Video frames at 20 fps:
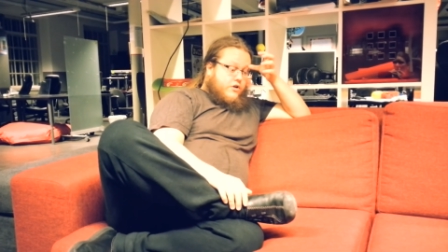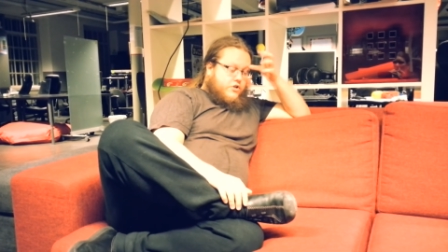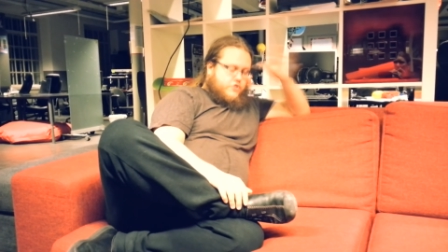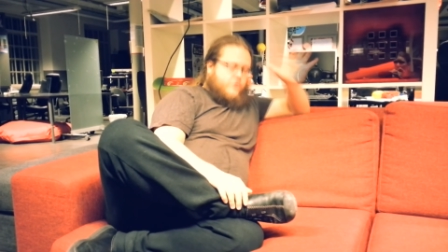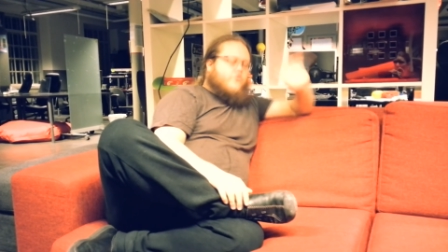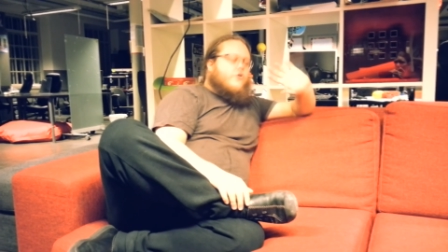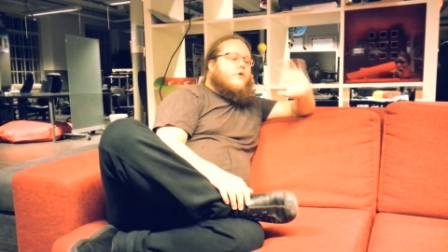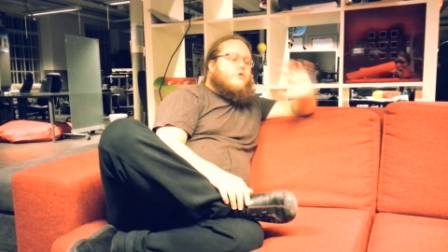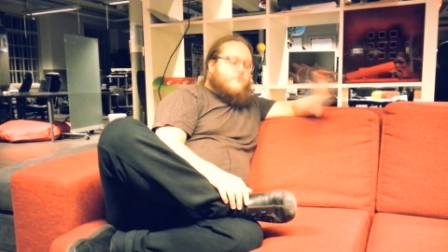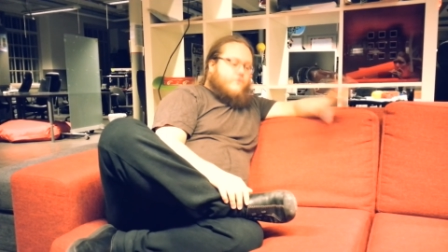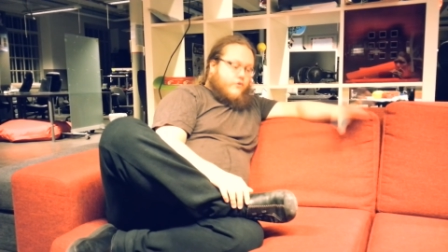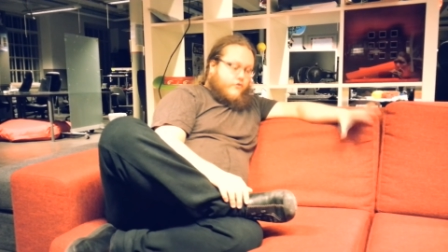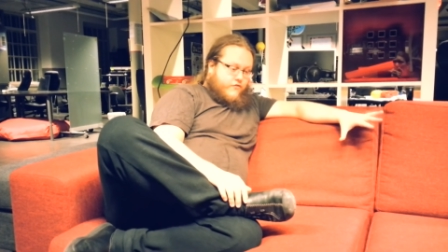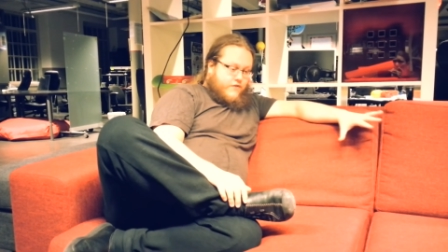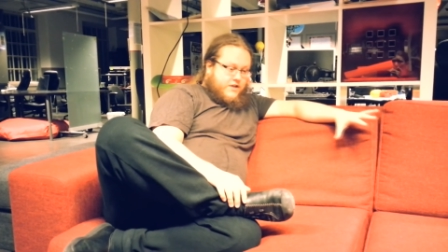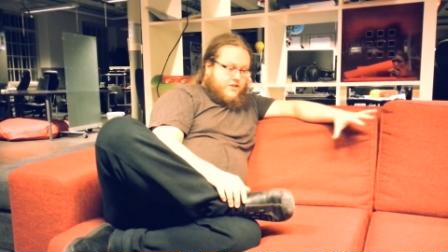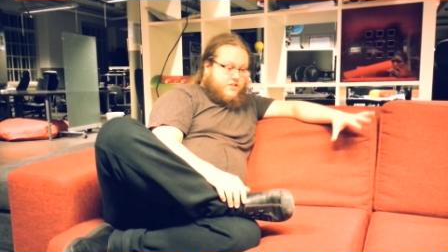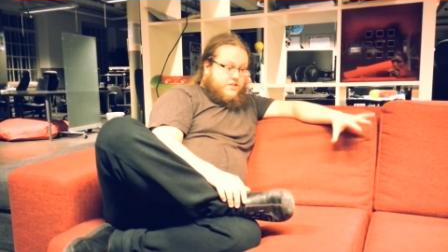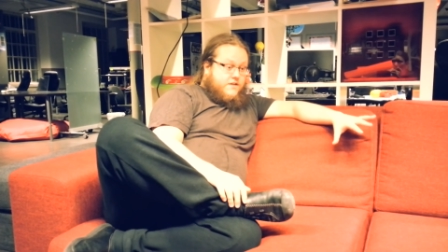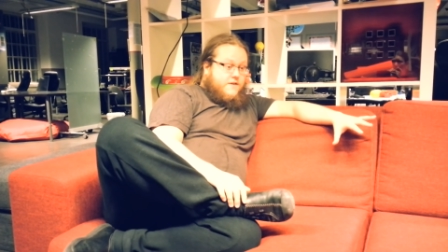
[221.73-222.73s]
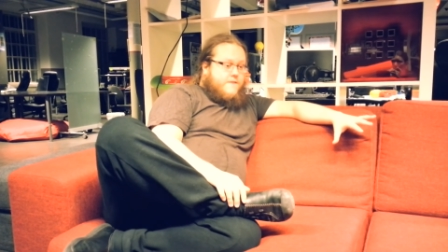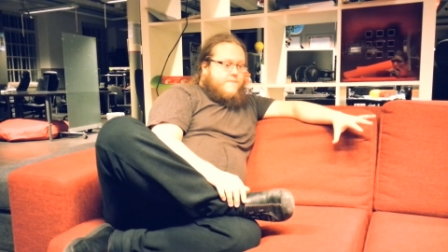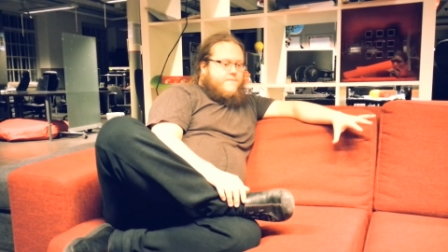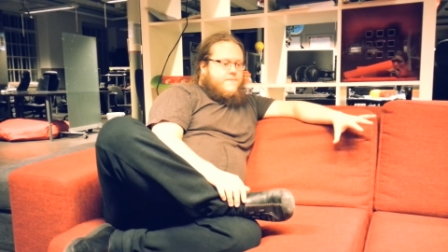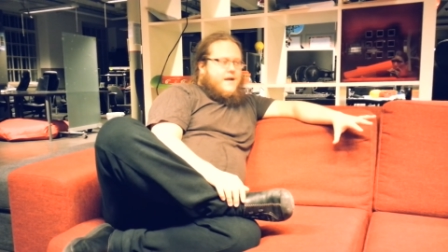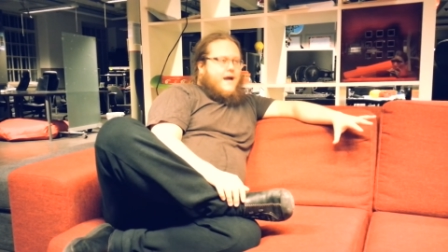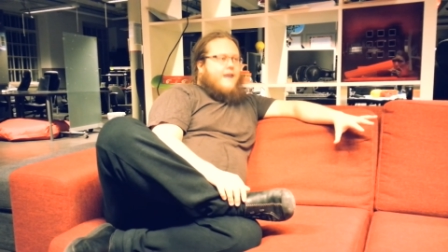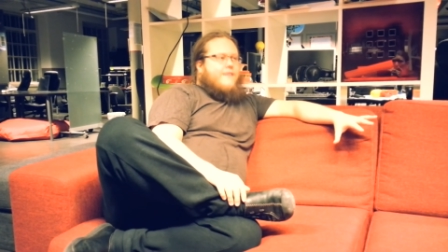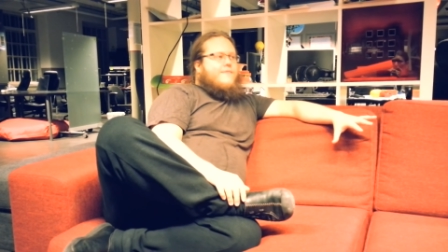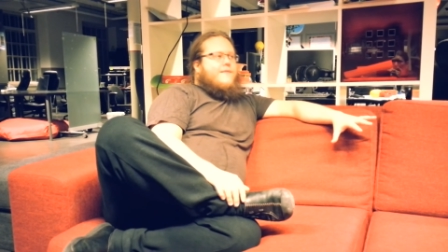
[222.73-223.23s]
So those were fixed,
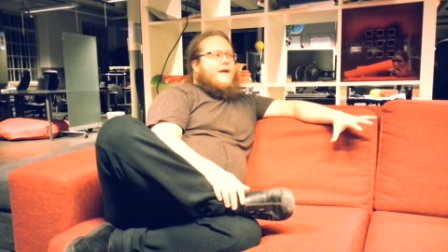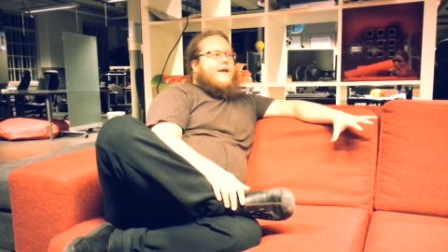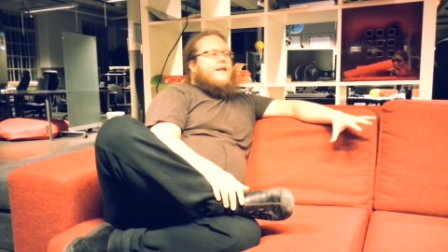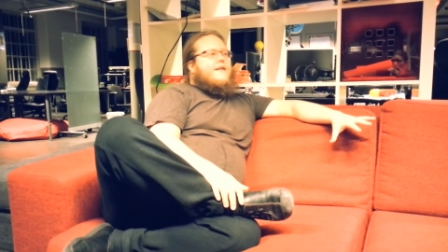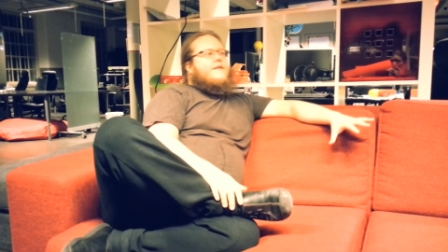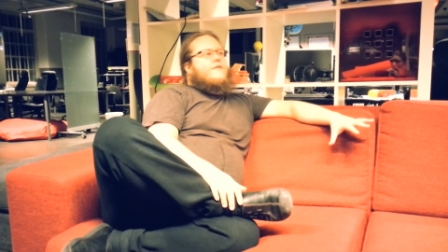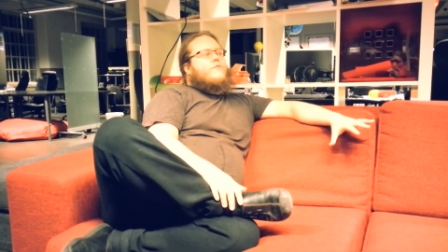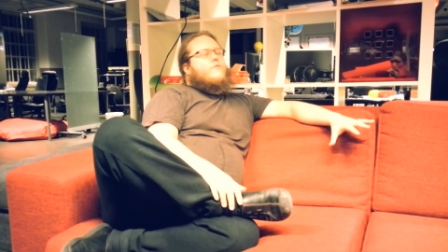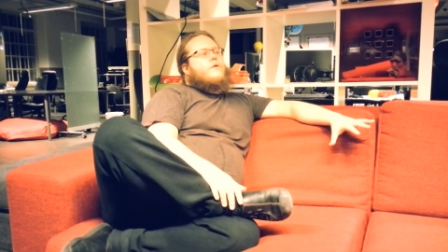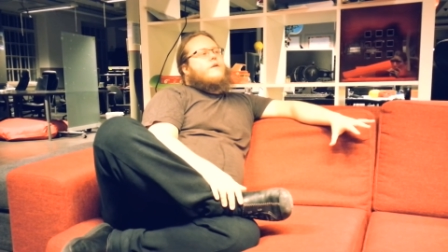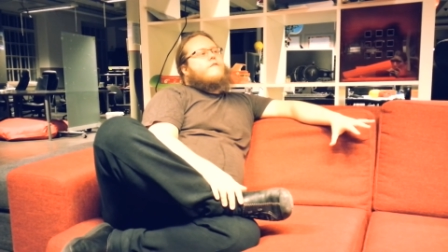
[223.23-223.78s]
and then